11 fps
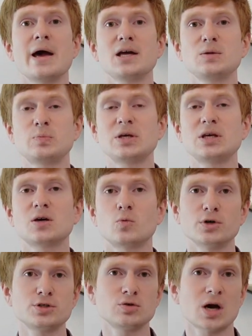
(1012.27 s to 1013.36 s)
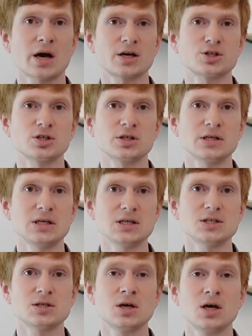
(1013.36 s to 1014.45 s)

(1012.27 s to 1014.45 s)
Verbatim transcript: and pick what you actually need.